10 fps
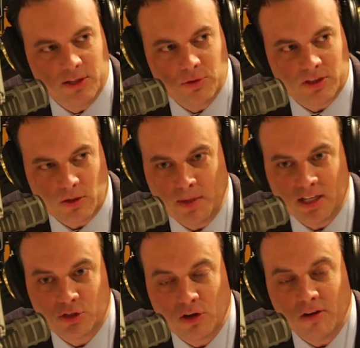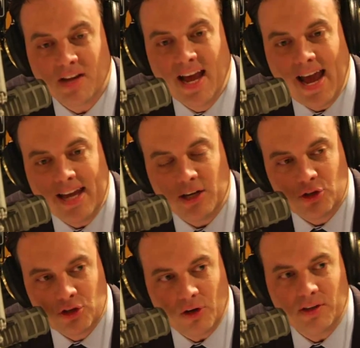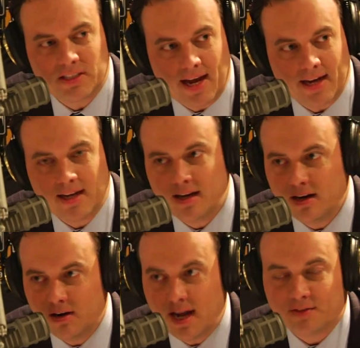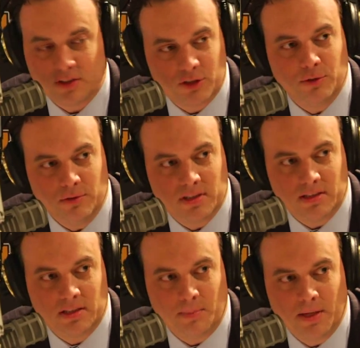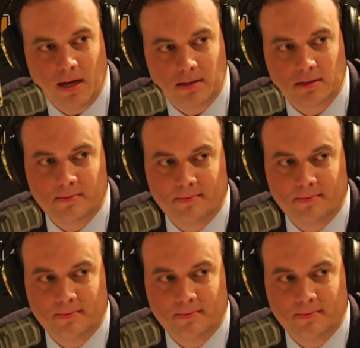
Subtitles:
interests are being served, and it sure as heck are not the students in CPS.